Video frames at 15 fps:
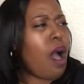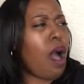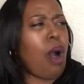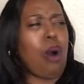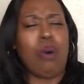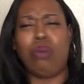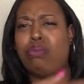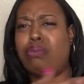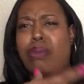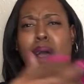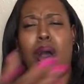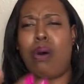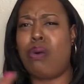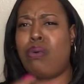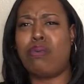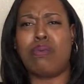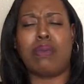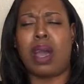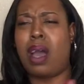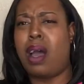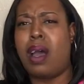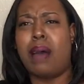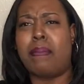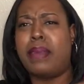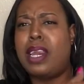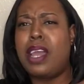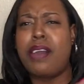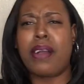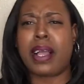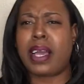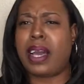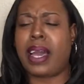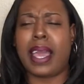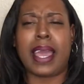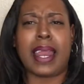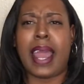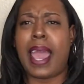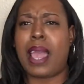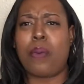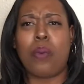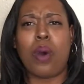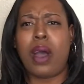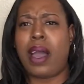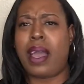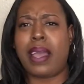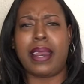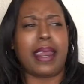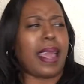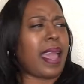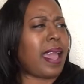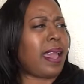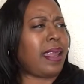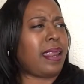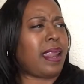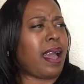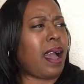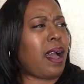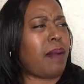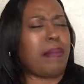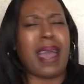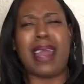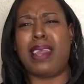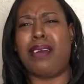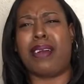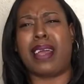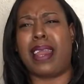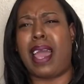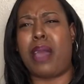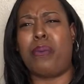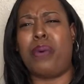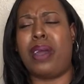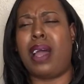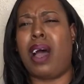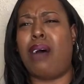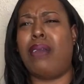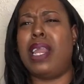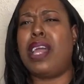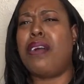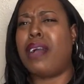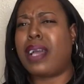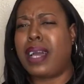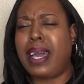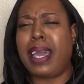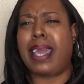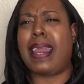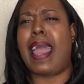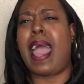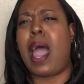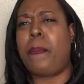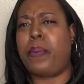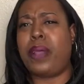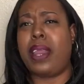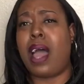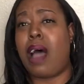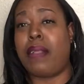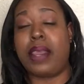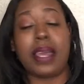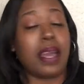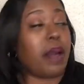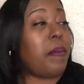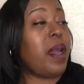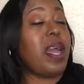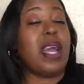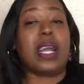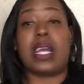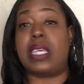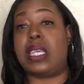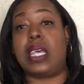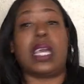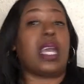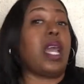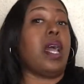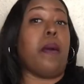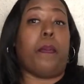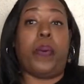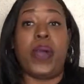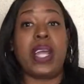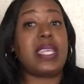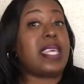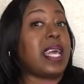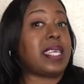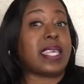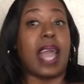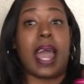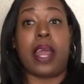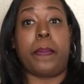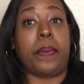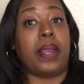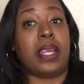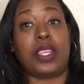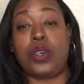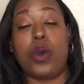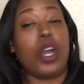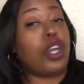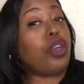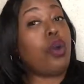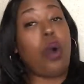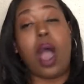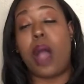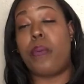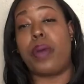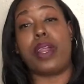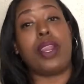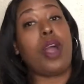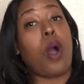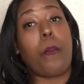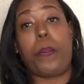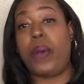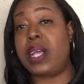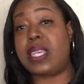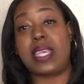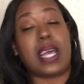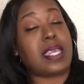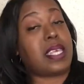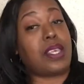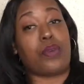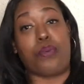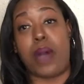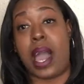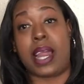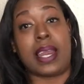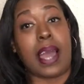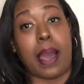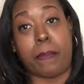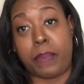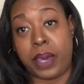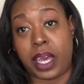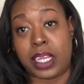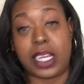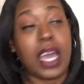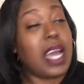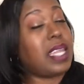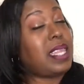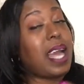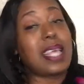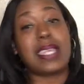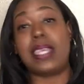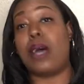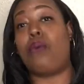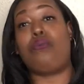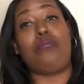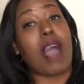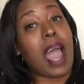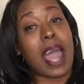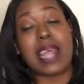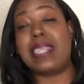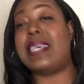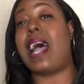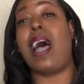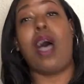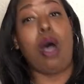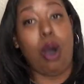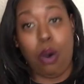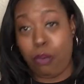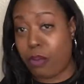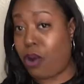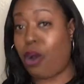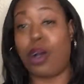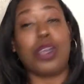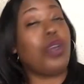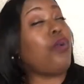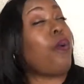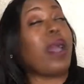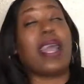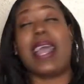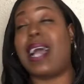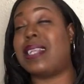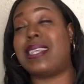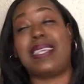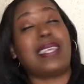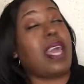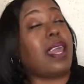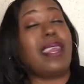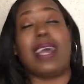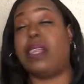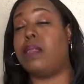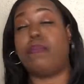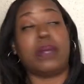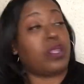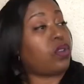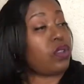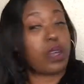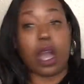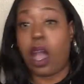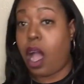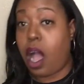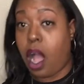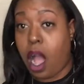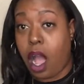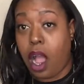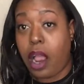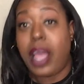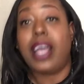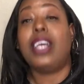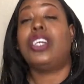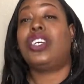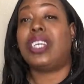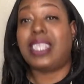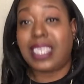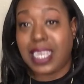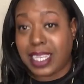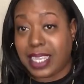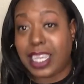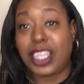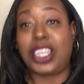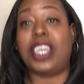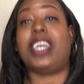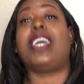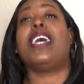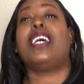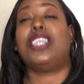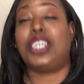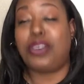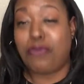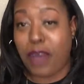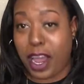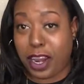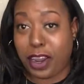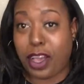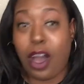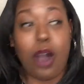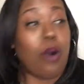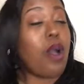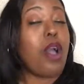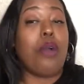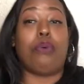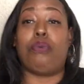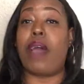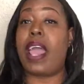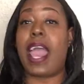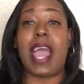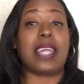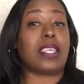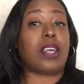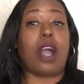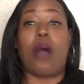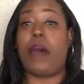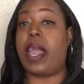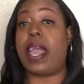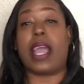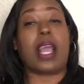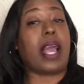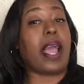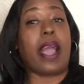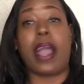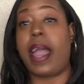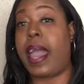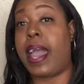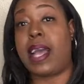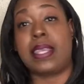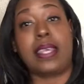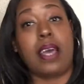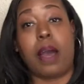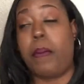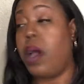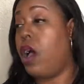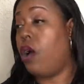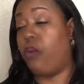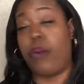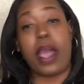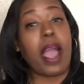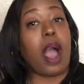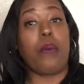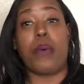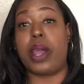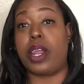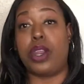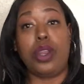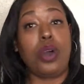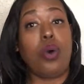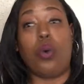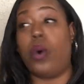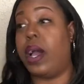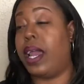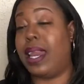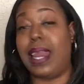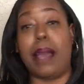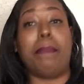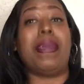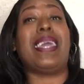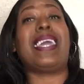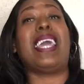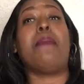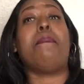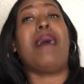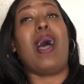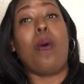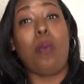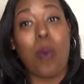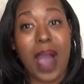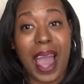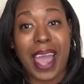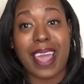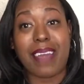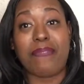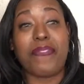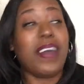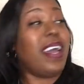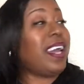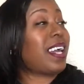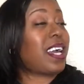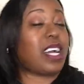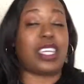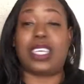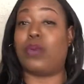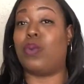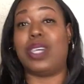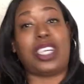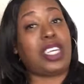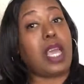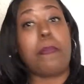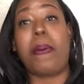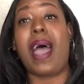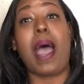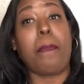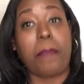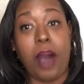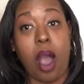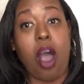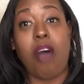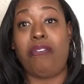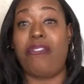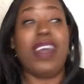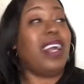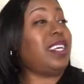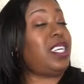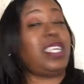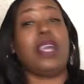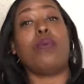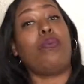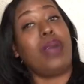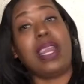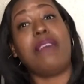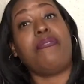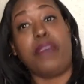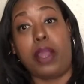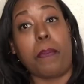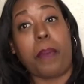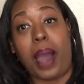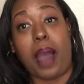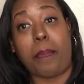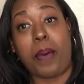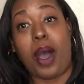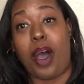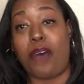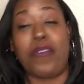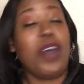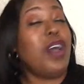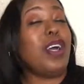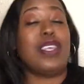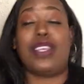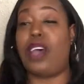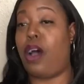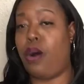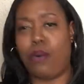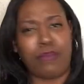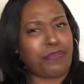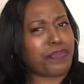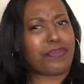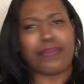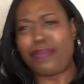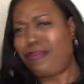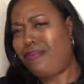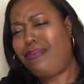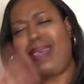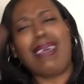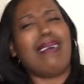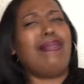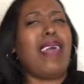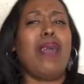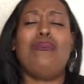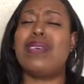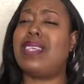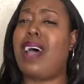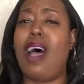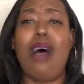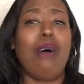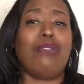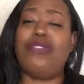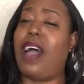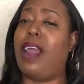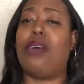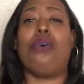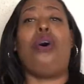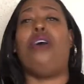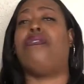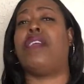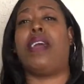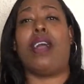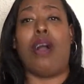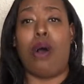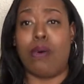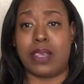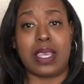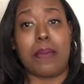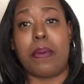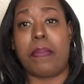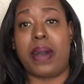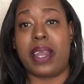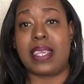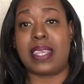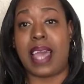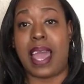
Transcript: on on um, Lyrica and A1 and um, not Lyrica and A1, um, Lyrica and Apple and all of them. Cause see, Princess got up in it too. You already know Princess is a ride or die bitch. That's a ride or die homegirl. You ain't got to say nothing but to her, she TTG, she ready to go. Ray had to go ahead and clear her ass up. Ray already knew, let me give my wife, because when she pop off, shit really finna pop off. So they was all trying to go over there on Summer Bunni's